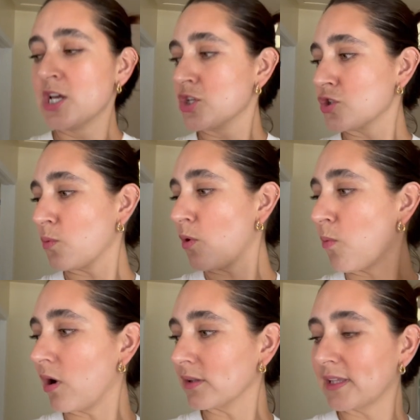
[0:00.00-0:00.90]
So we'll
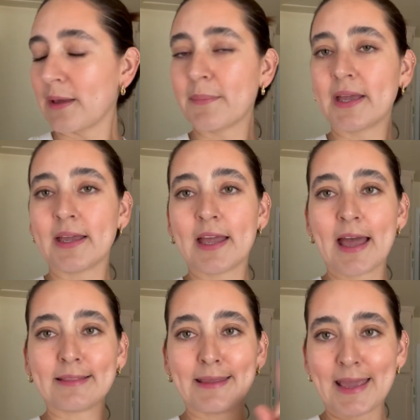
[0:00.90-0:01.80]
walk them
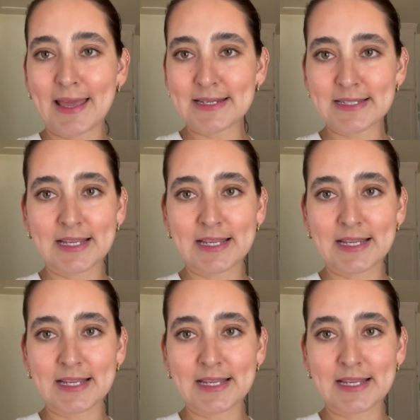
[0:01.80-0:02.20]
at the end.